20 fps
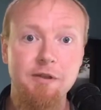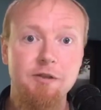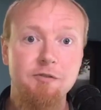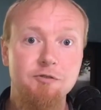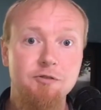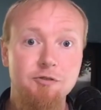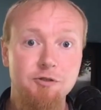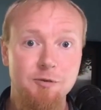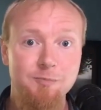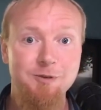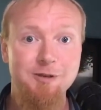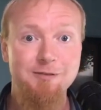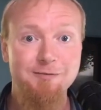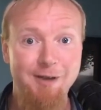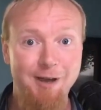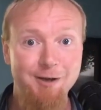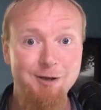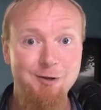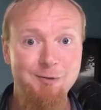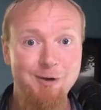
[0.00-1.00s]
these should be
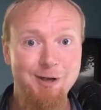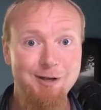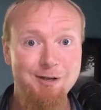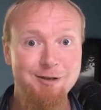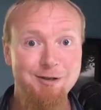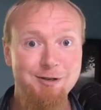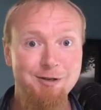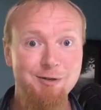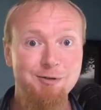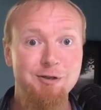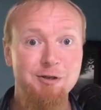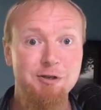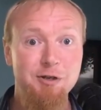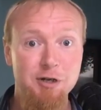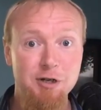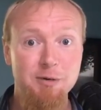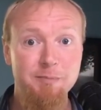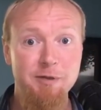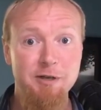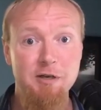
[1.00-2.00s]
evaluated to
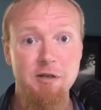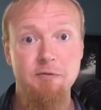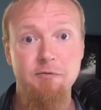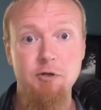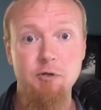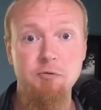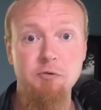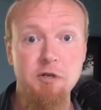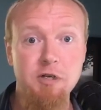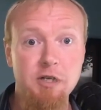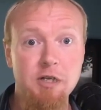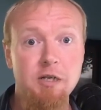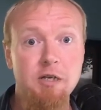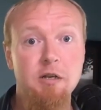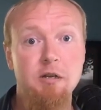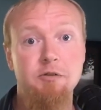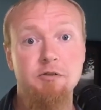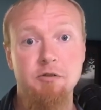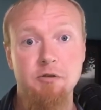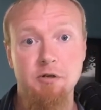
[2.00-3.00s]
determine if you
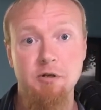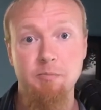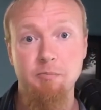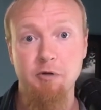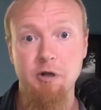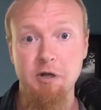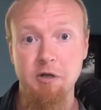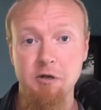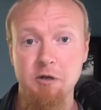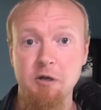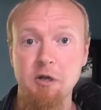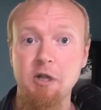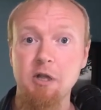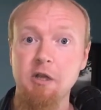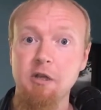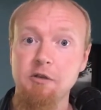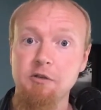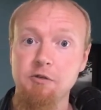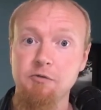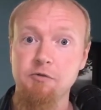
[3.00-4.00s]
need a circuit breaker
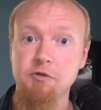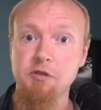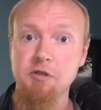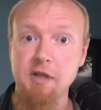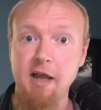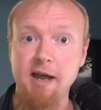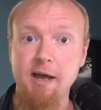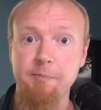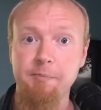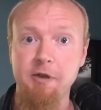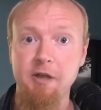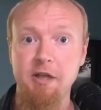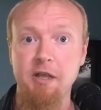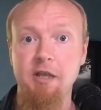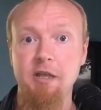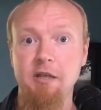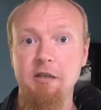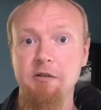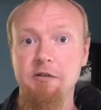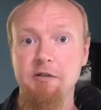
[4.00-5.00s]
to stop a